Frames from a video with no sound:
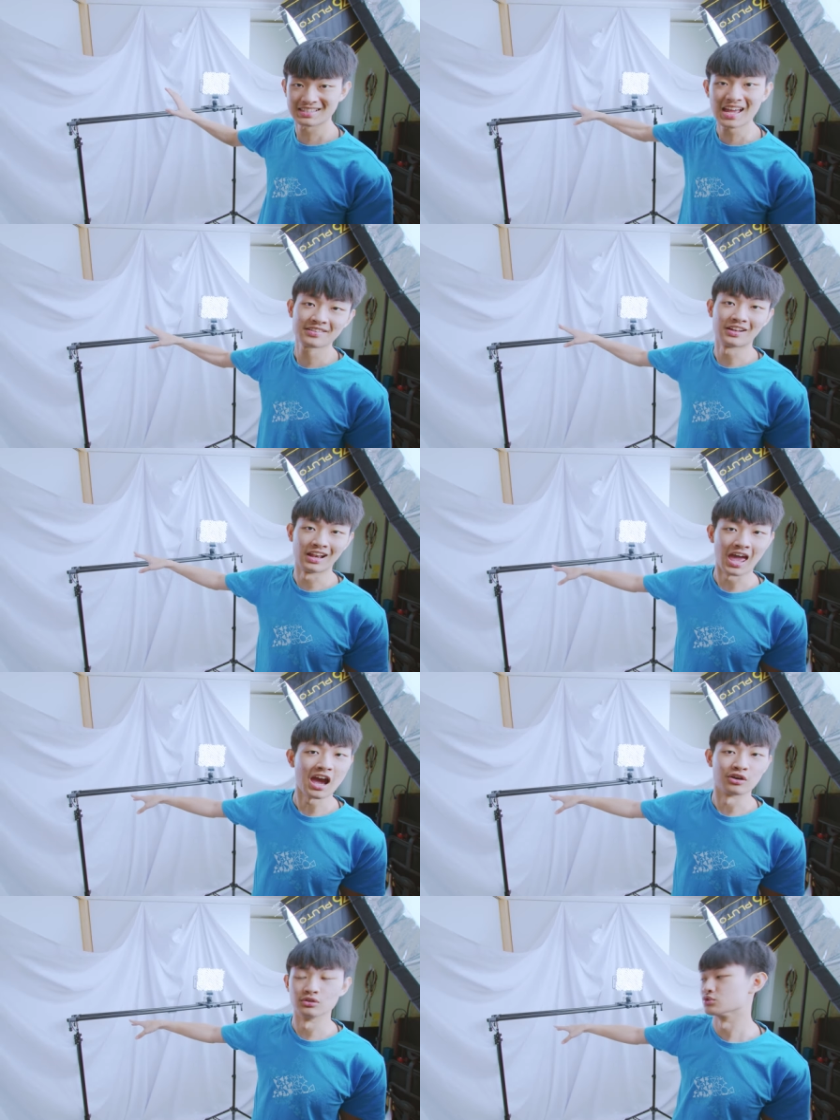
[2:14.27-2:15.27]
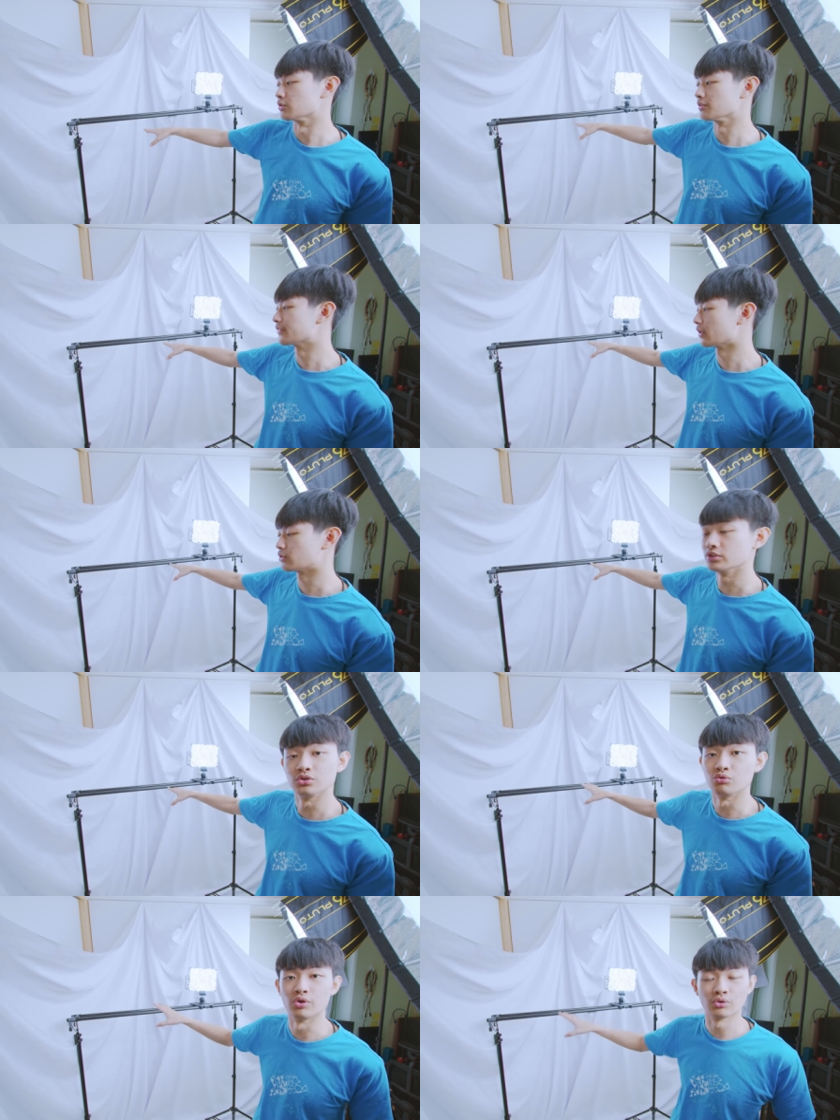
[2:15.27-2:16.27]
that loud, so if you're going
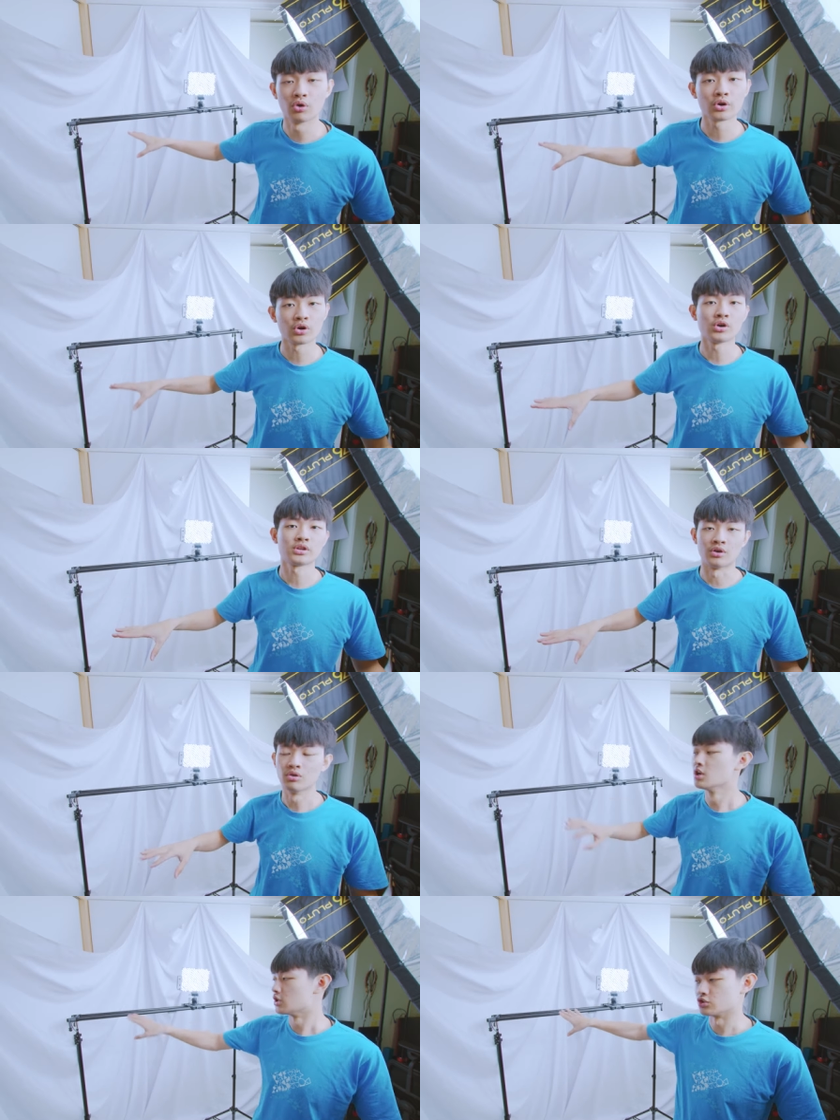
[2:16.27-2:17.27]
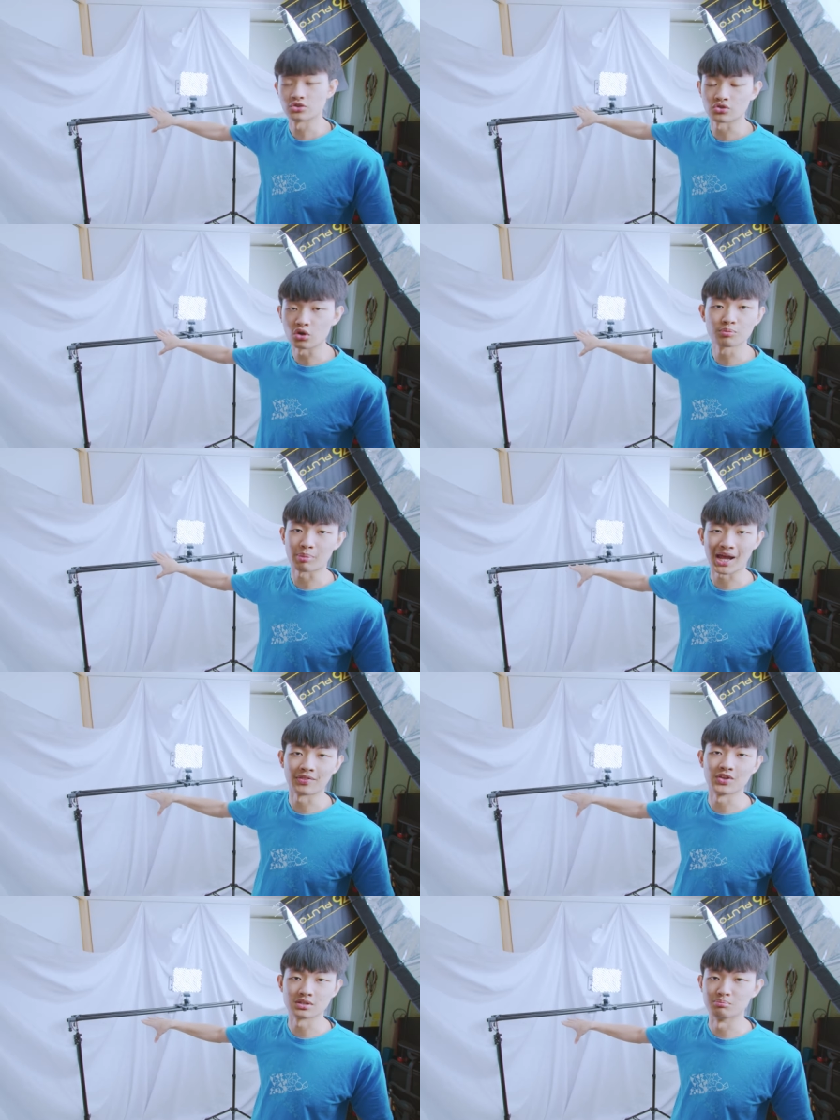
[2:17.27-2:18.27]
to record audio, just don't buy
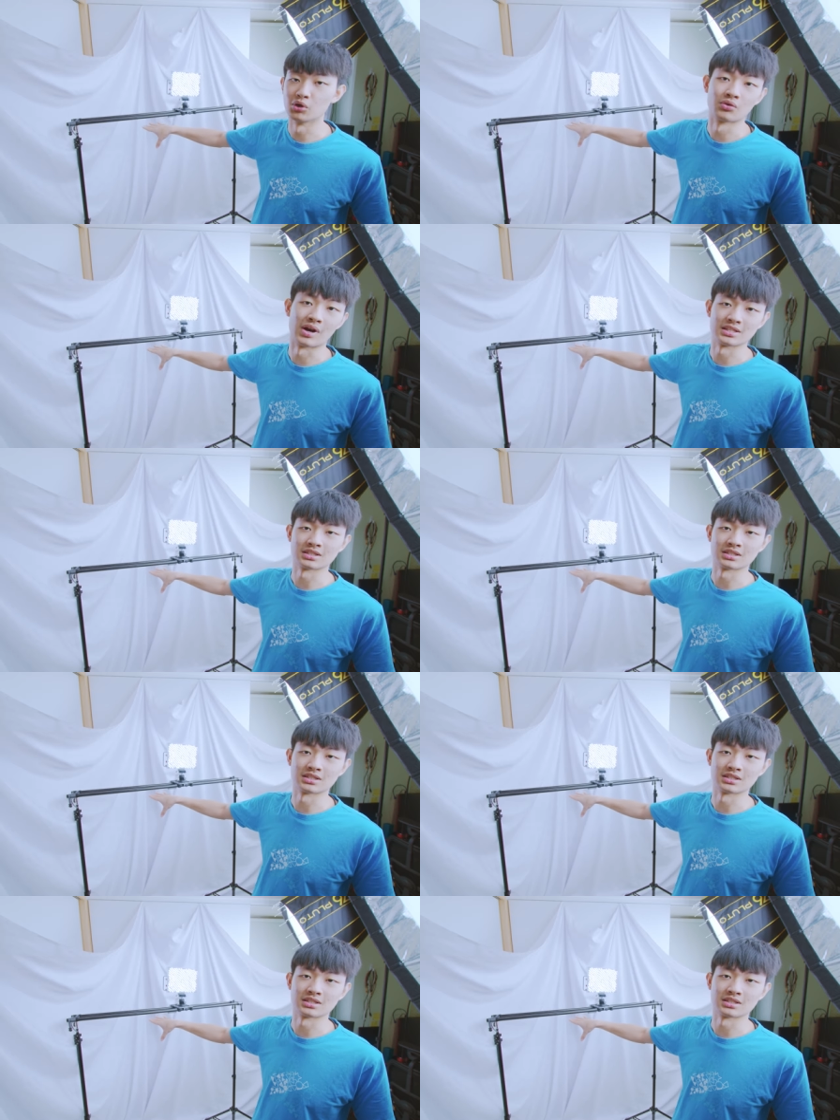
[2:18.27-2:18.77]
this motorized